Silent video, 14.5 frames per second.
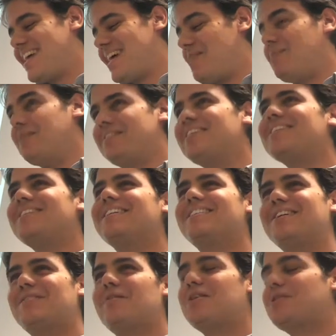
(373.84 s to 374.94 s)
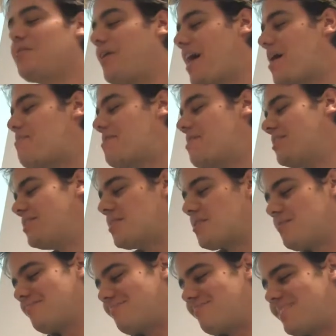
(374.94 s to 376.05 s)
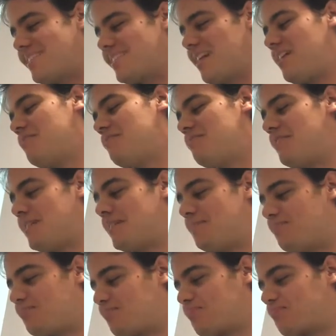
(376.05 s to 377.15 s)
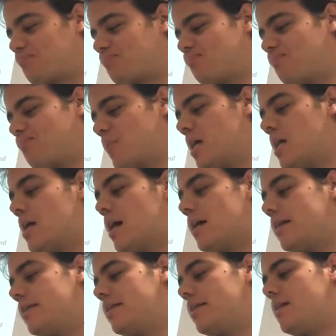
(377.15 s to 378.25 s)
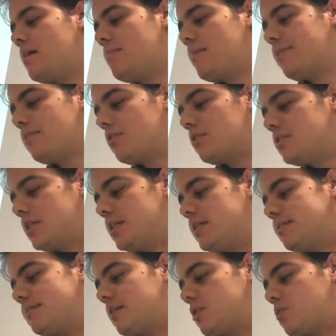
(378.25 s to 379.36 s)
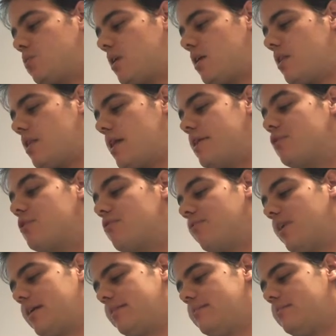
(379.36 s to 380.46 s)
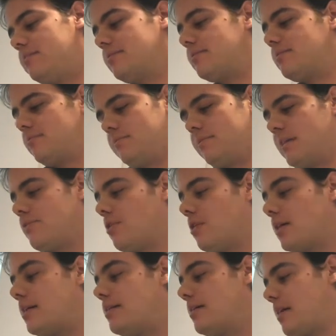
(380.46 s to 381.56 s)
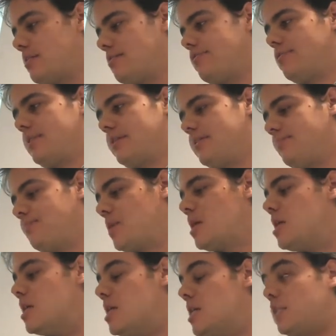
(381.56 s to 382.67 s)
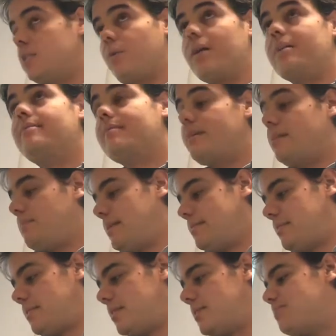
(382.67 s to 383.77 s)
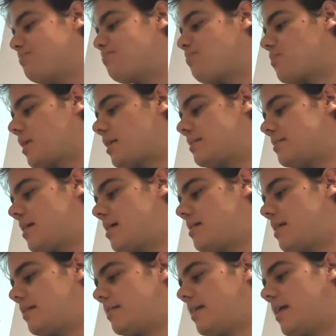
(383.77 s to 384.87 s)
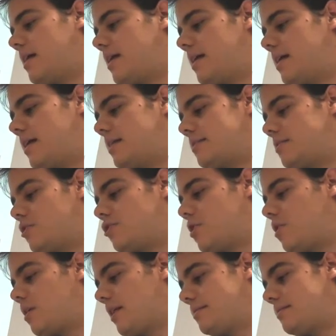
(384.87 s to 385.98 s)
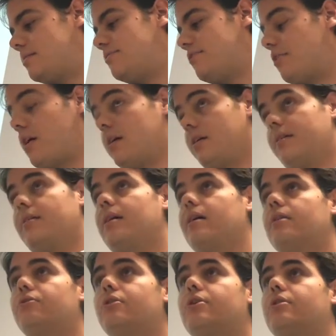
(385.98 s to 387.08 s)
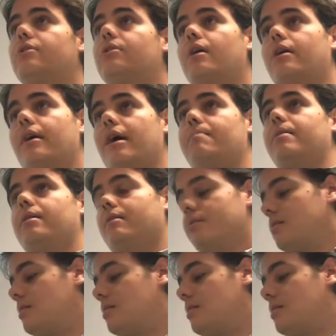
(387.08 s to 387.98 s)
Brazilians are much more happier, so it's kind of... and methodology is not well unified. There's several indicators for it. So what I'd say basically, it say that social classes vary. Richer are happier.